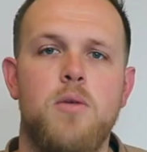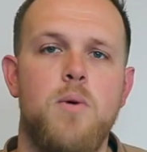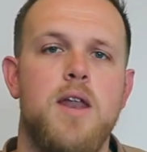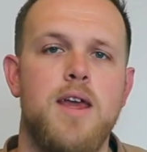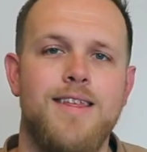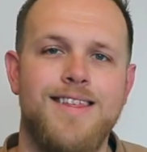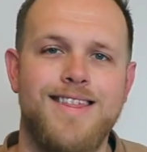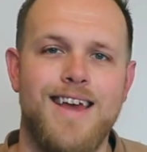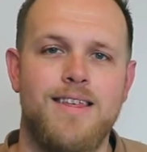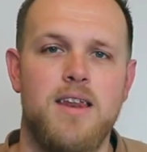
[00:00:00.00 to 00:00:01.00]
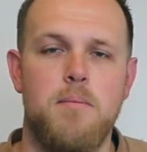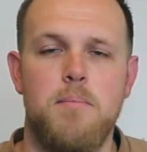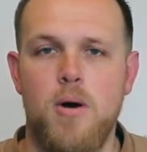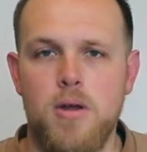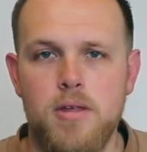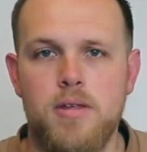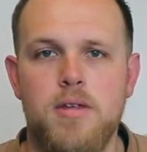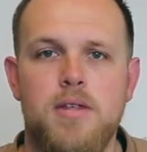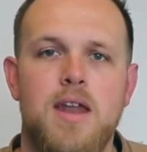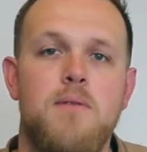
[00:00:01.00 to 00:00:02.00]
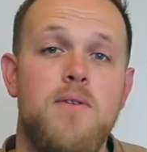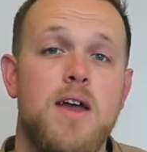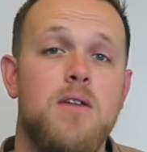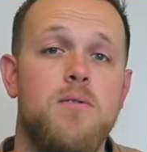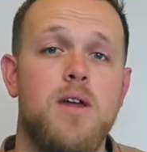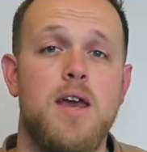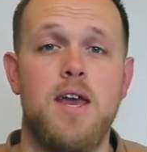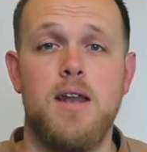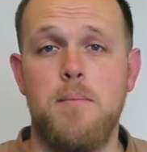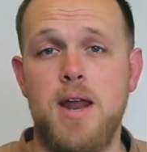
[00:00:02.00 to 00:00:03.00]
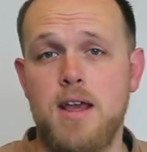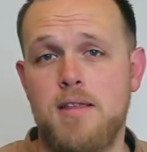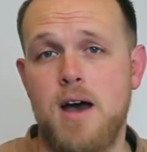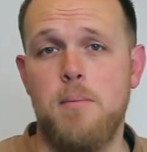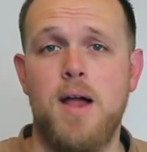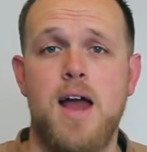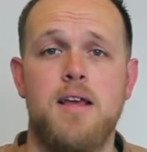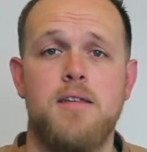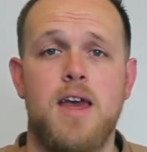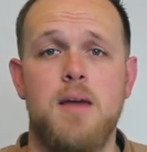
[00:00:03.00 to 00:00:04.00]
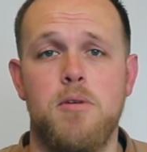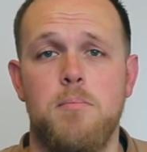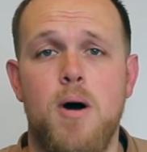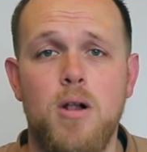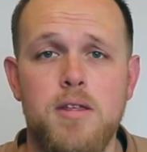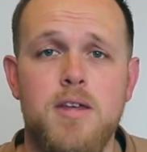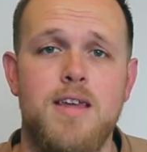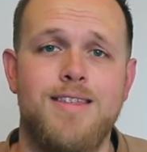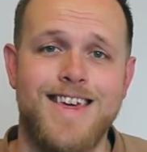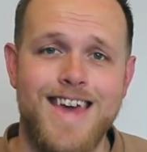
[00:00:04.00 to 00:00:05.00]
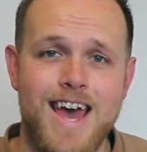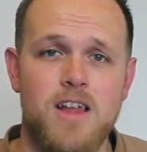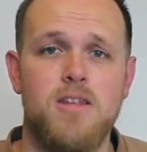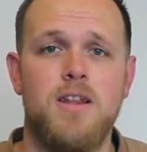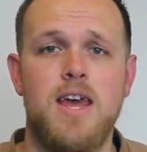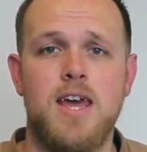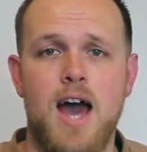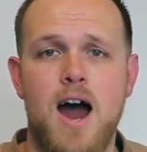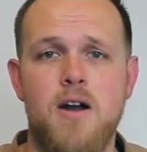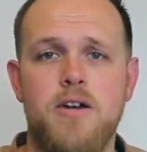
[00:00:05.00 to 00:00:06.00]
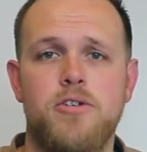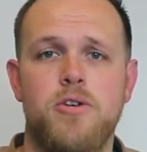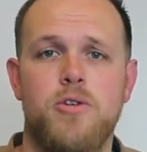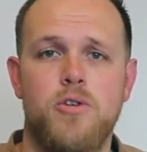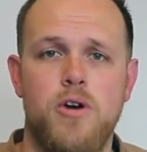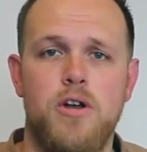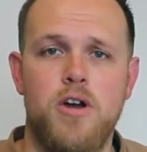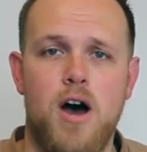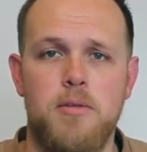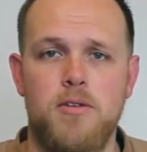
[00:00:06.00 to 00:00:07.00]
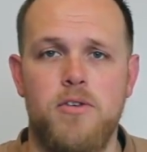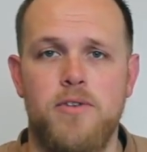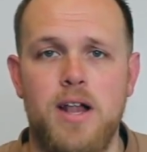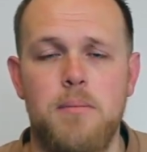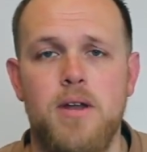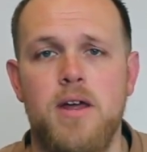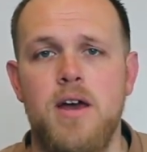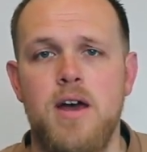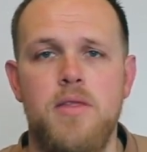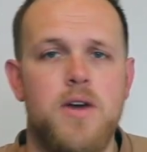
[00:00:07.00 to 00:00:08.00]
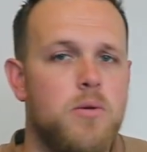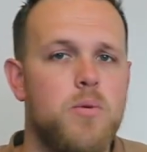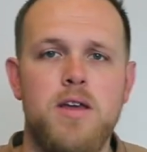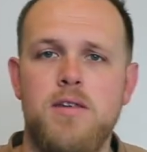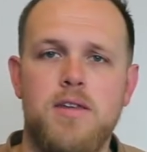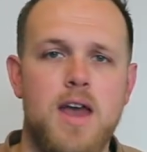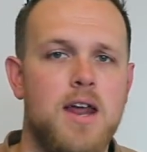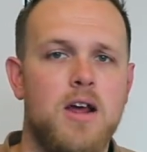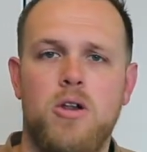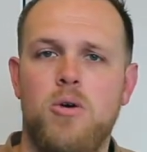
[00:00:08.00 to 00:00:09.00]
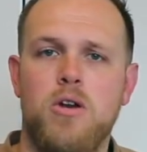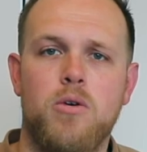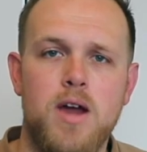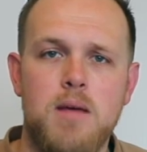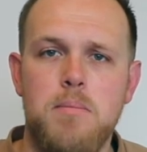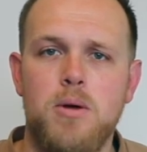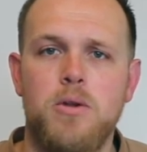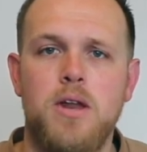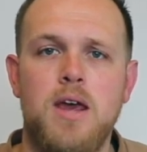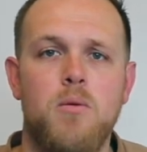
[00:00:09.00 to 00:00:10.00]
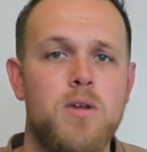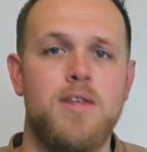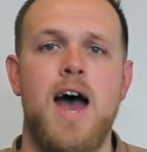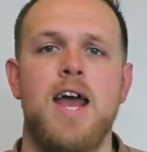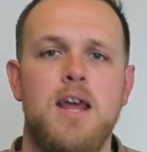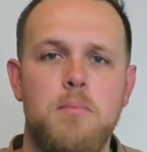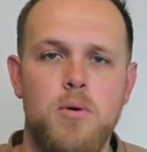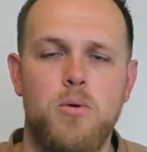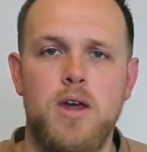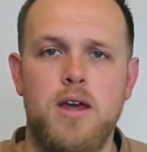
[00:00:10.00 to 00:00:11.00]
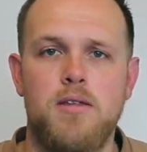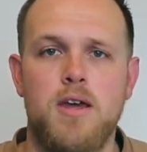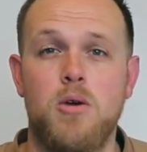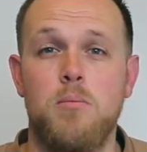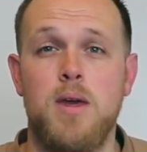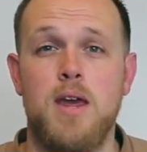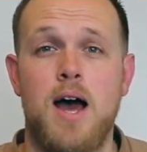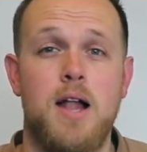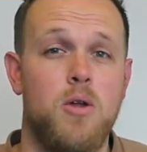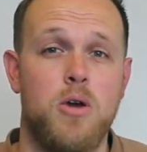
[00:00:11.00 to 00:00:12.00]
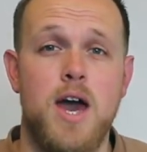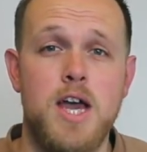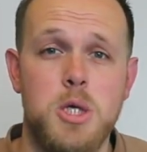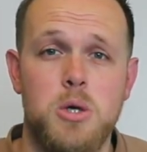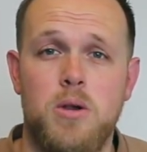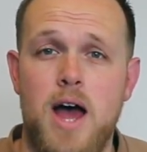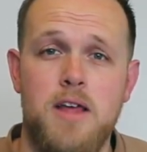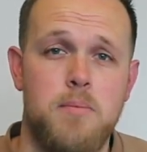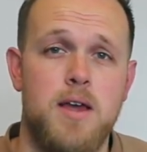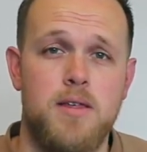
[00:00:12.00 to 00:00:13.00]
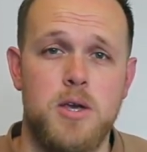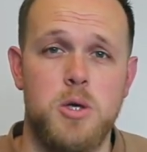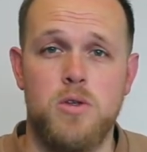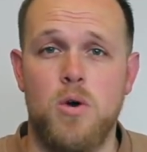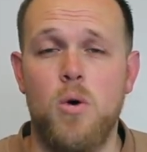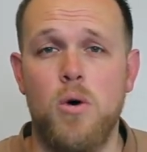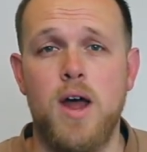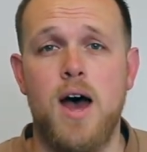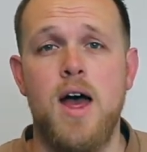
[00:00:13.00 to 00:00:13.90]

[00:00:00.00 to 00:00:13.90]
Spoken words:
one is density bonuses, and effectively in many town planning schemes and policies, the council encourages certain types of development. These reasons can include green building, retaining buildings, it can be locational aspects such as corner,